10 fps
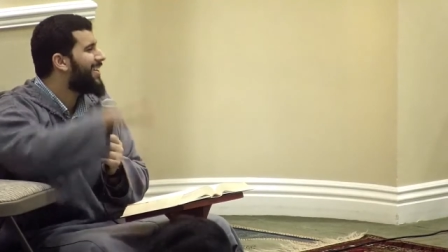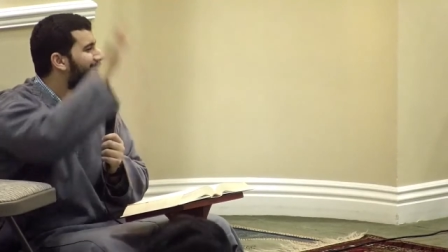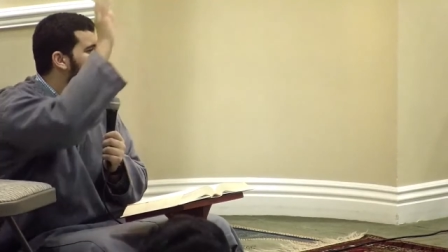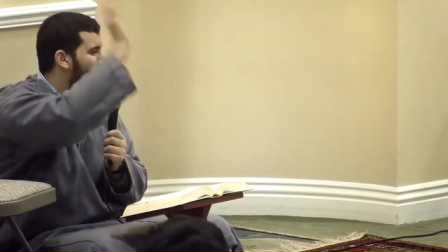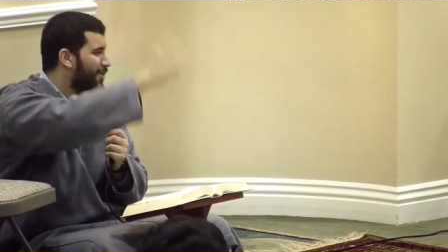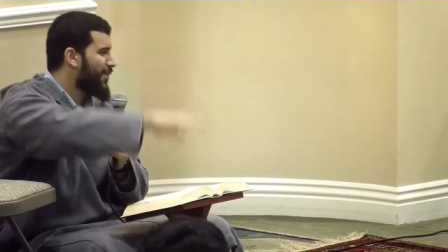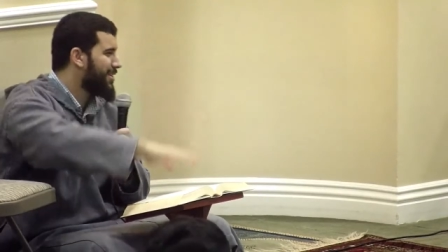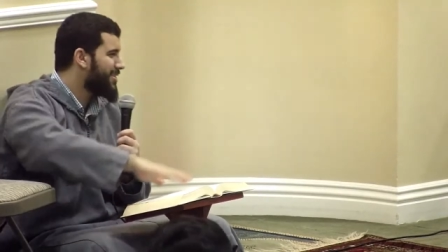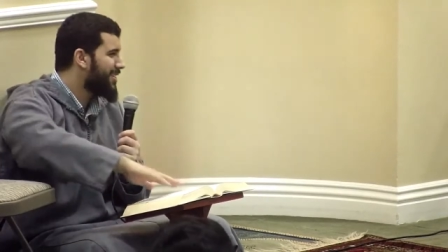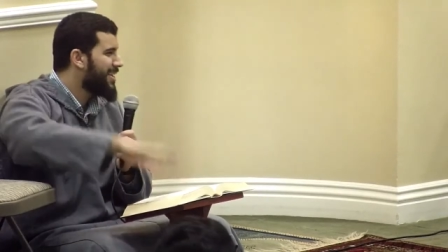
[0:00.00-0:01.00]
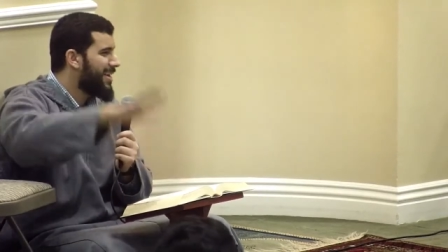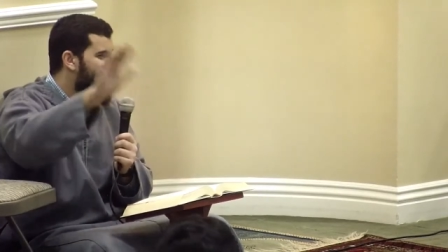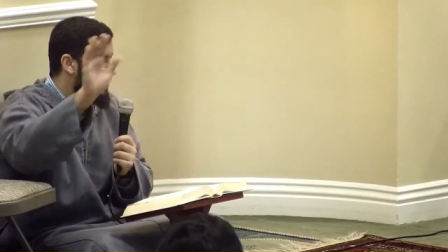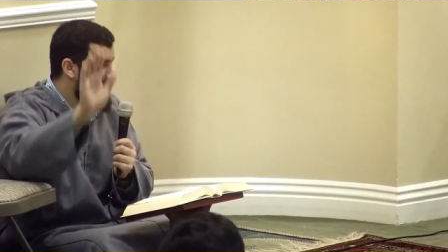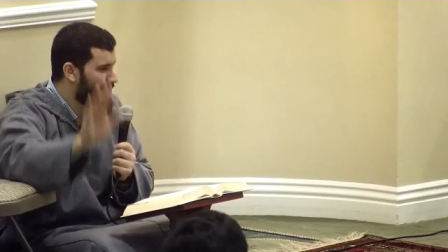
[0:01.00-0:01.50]
on his horse,
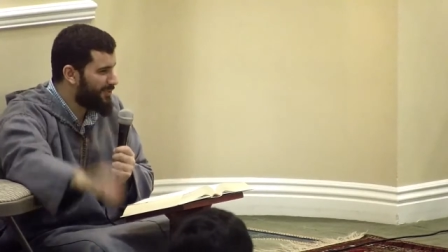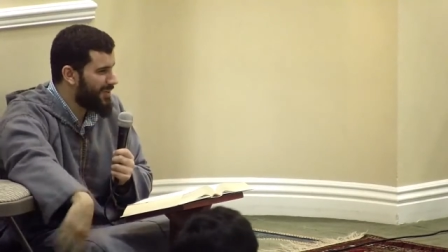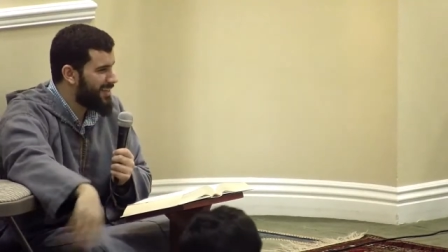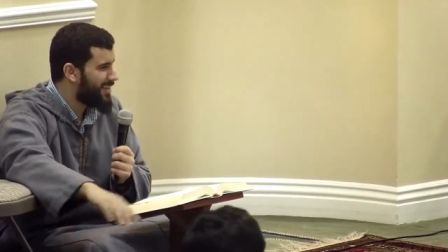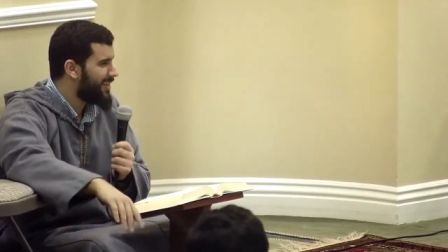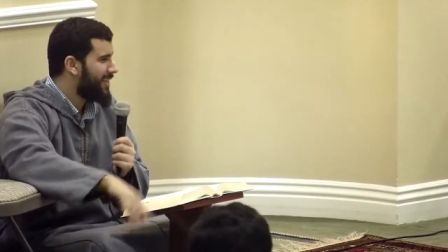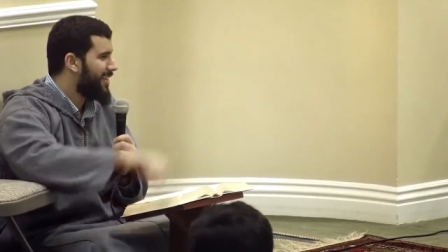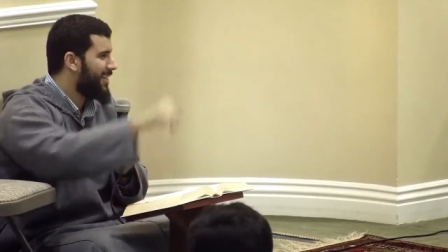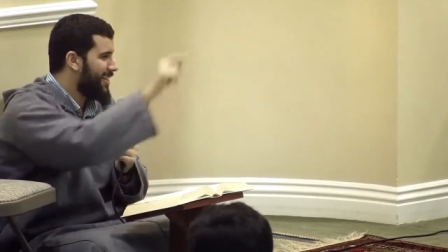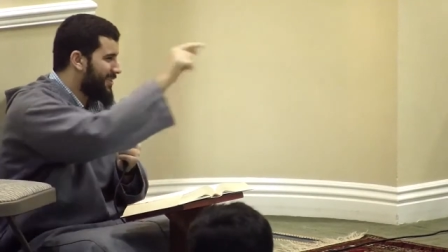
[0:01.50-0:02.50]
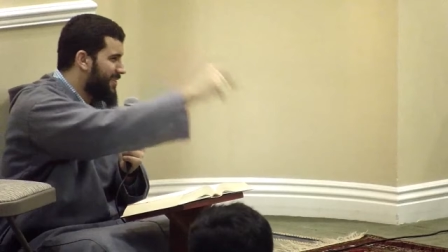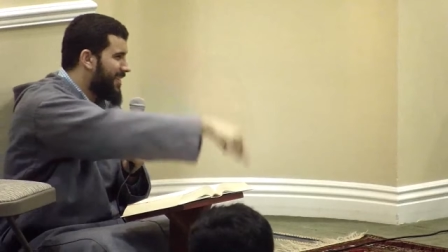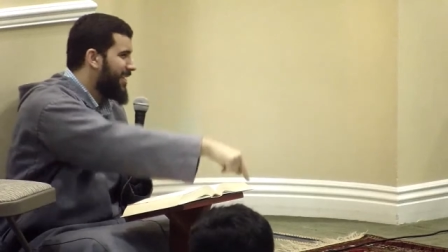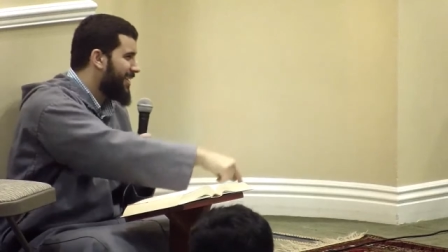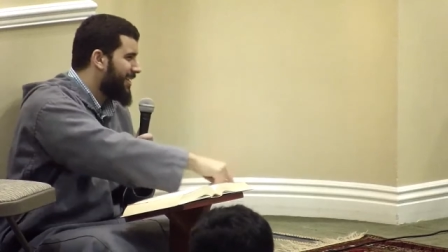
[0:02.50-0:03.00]
on his feet, in
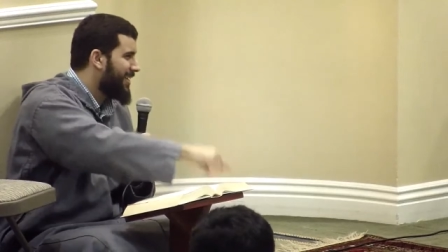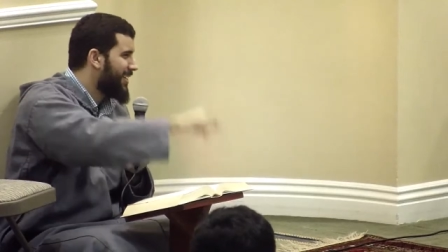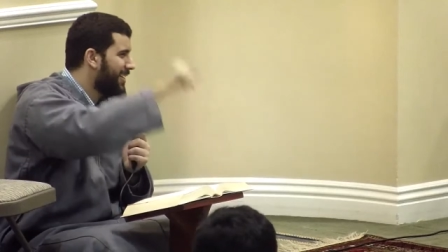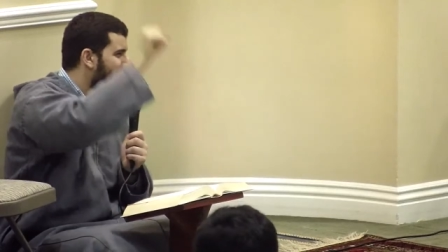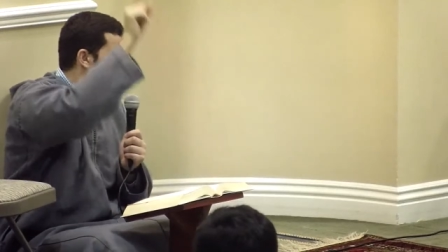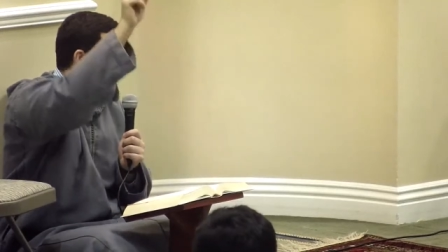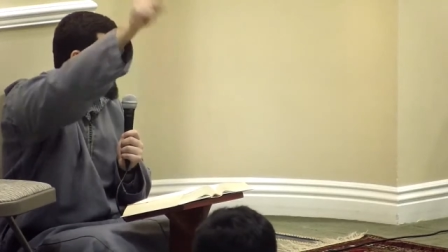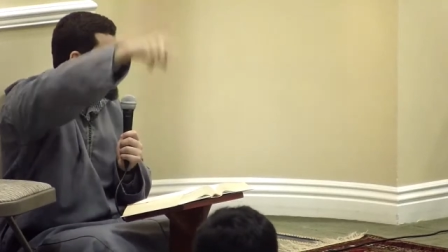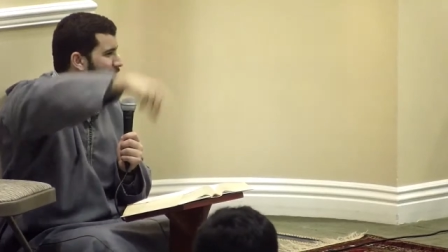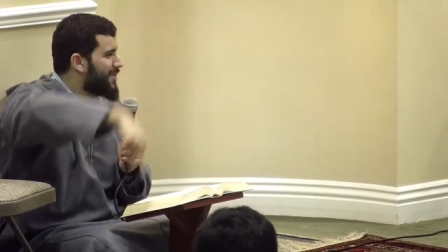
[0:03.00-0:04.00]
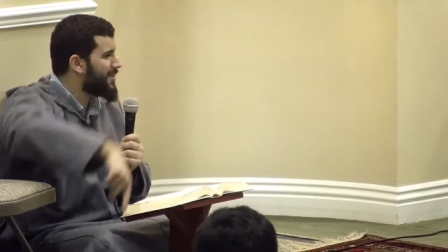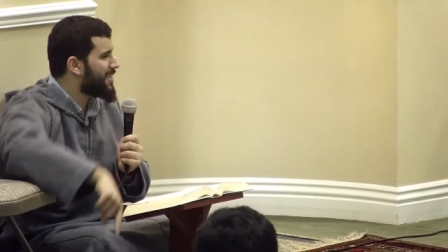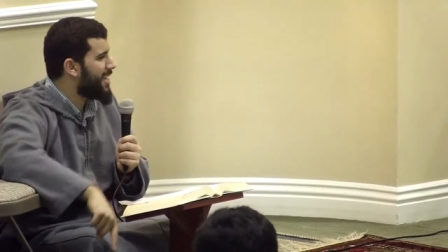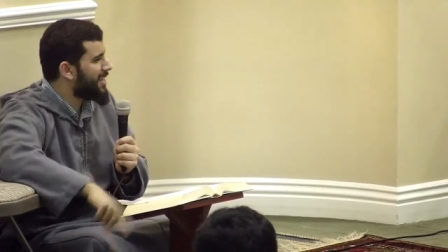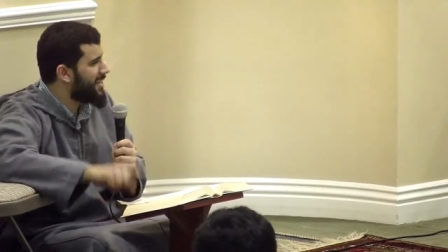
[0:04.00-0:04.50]
his deen, in his
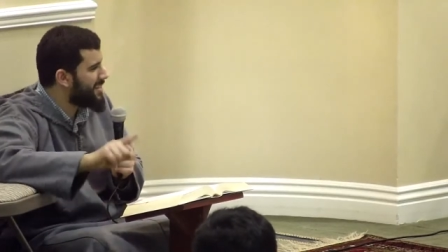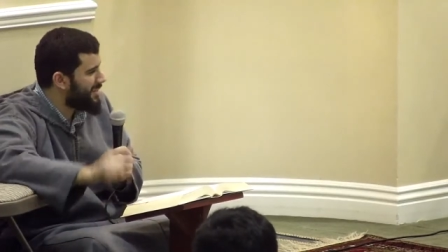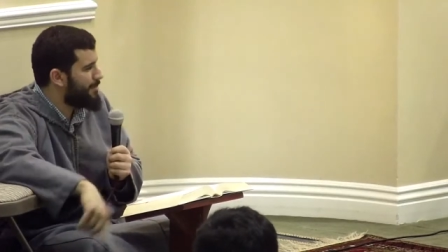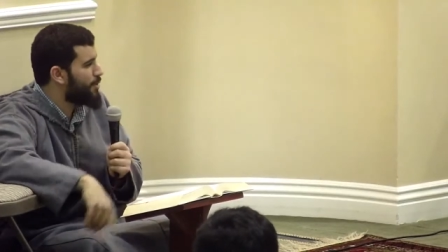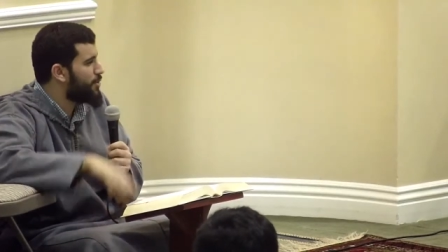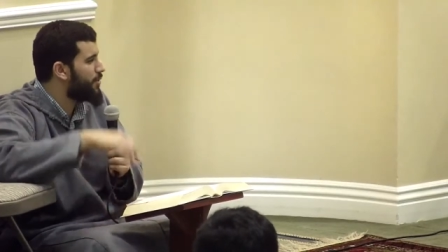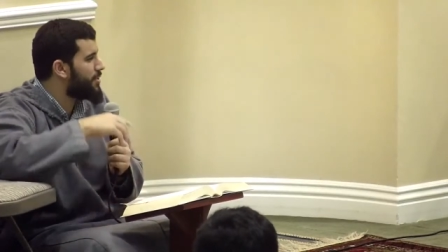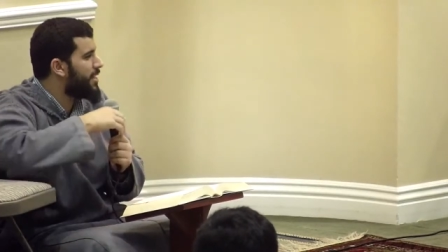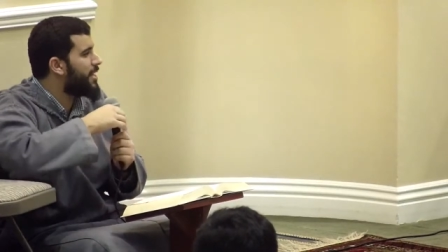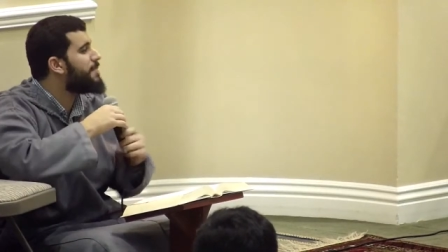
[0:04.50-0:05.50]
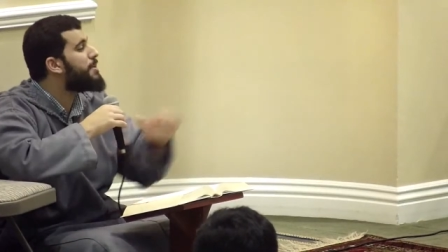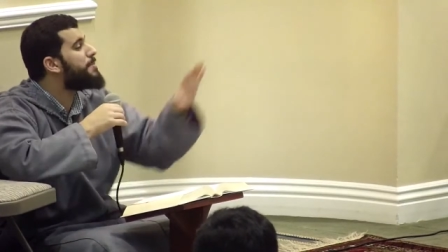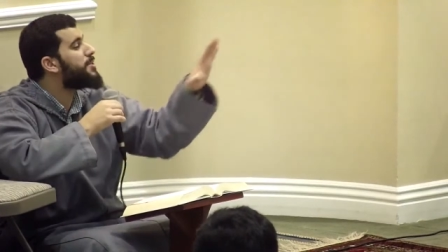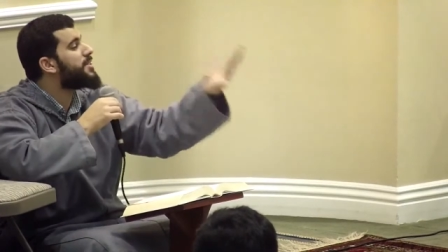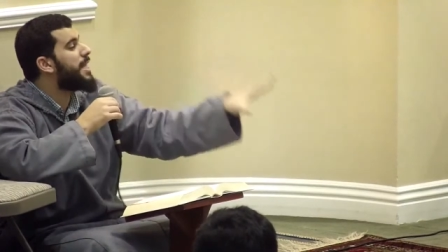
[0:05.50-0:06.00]
mental state, in his emotional state.
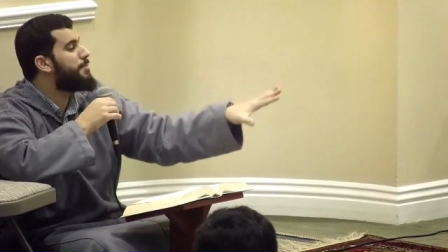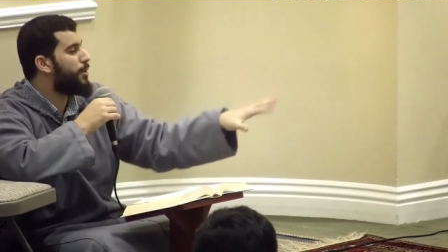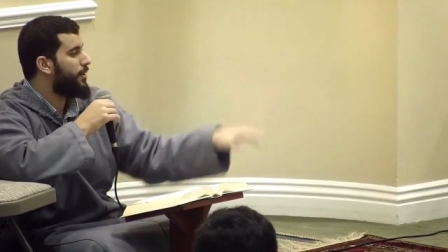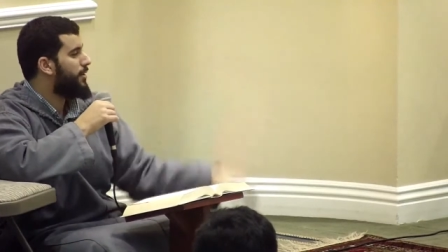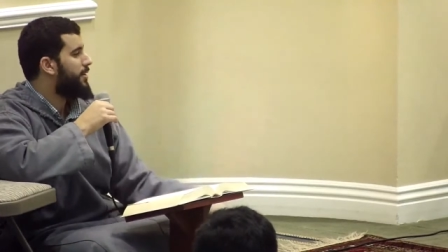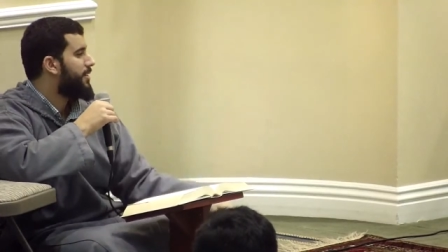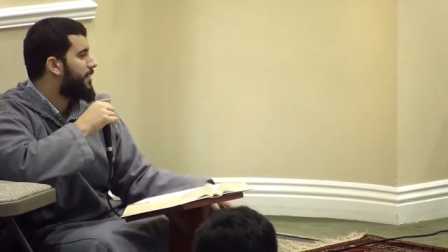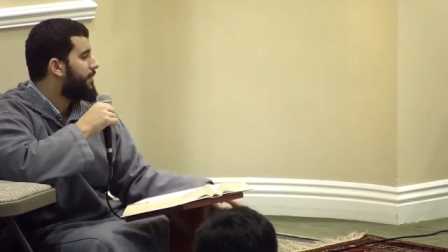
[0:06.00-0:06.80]
Keep him stable.